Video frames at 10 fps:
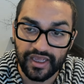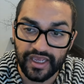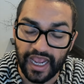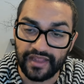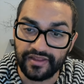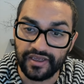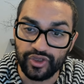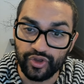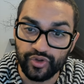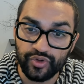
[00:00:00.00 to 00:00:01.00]
and the
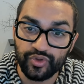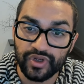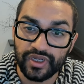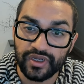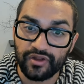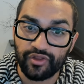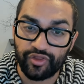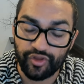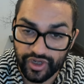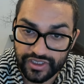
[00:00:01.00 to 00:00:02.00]
U
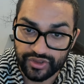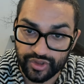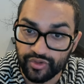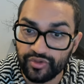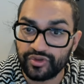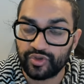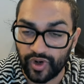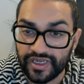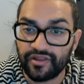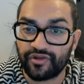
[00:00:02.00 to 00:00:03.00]

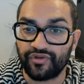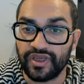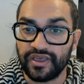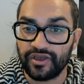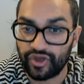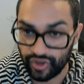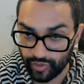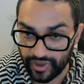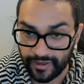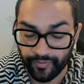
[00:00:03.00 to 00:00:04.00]

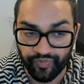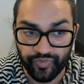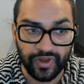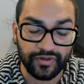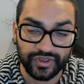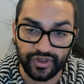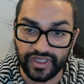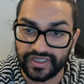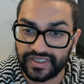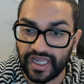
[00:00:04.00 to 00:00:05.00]
3223QE. So they're
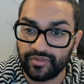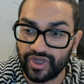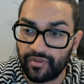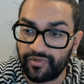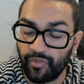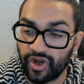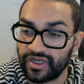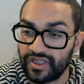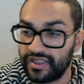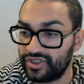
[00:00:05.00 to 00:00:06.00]
the same type of
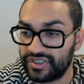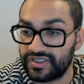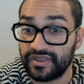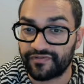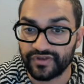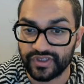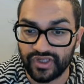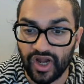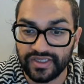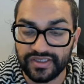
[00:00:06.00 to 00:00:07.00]
monitor, they're just different
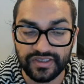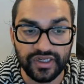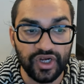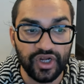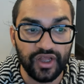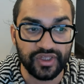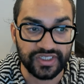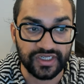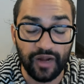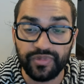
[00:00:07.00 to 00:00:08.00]
sizes. There's
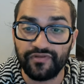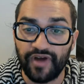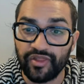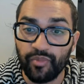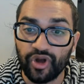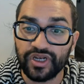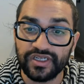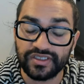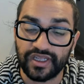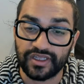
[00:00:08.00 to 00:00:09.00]
a couple of other
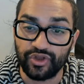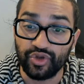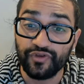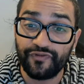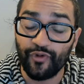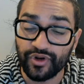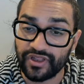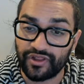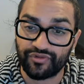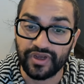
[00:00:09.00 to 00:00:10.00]
monitors like the
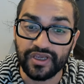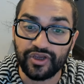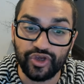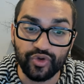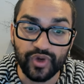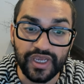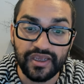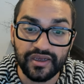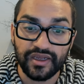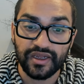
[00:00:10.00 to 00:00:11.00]

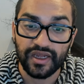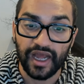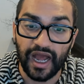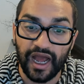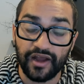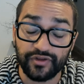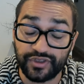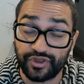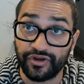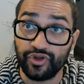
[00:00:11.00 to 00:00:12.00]
U43QE, uh,
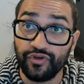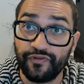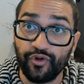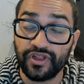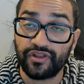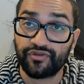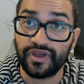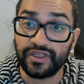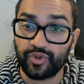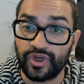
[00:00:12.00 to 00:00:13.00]
sorry,
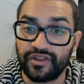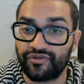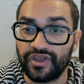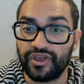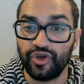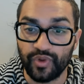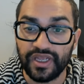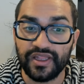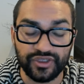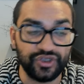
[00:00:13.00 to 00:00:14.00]

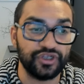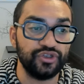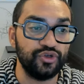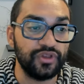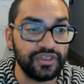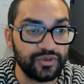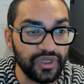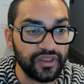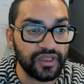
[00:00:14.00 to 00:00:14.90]
U4323QE that you can do this with.